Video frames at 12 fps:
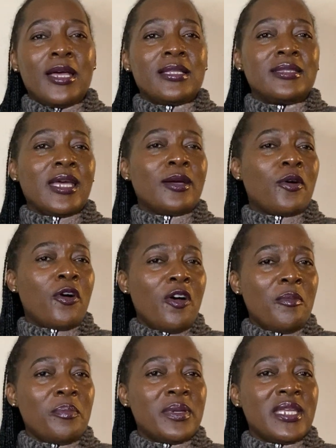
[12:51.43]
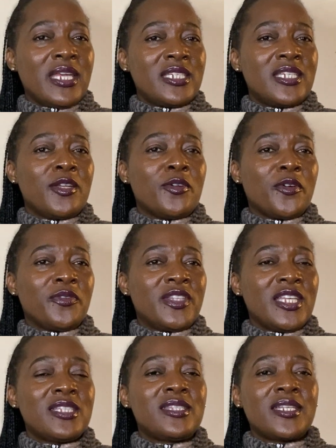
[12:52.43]
the combination of
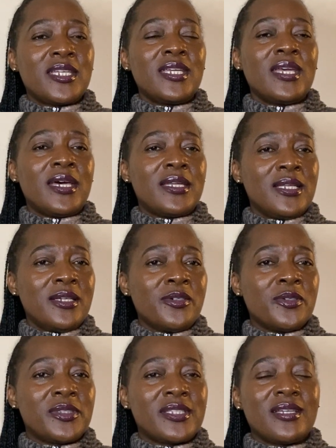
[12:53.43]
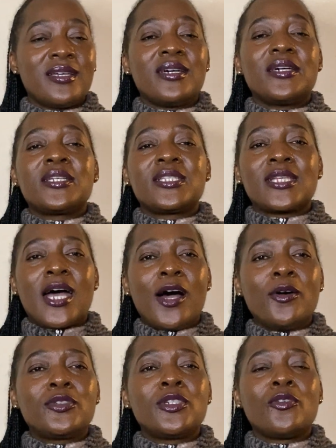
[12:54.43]
these 3 alleles
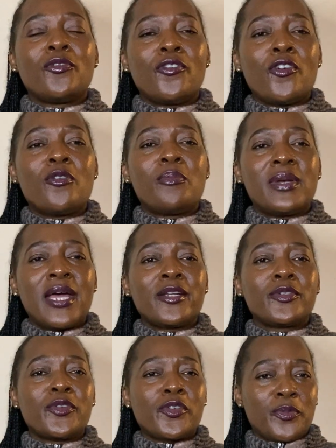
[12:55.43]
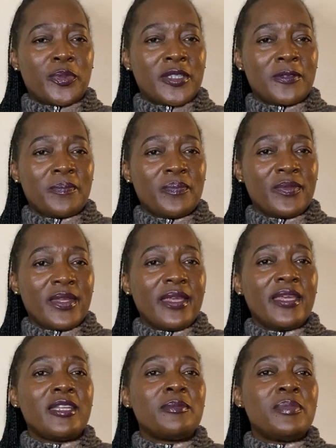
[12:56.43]
result in 4 blood groups,
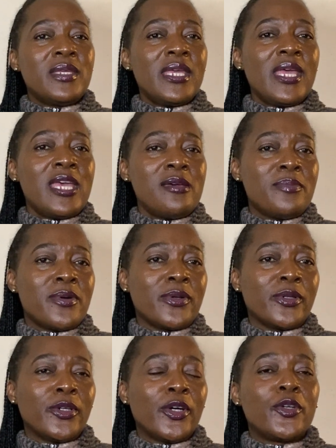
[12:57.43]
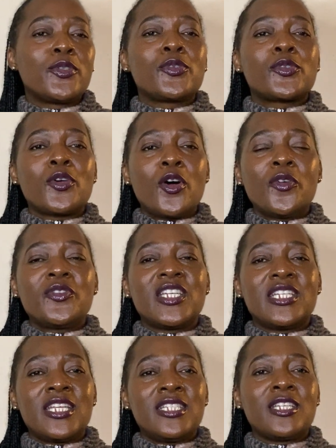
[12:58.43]
and be able to solve
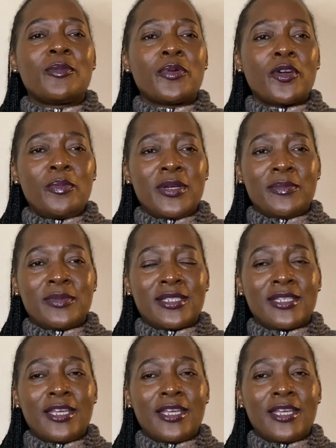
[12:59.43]
genetic problems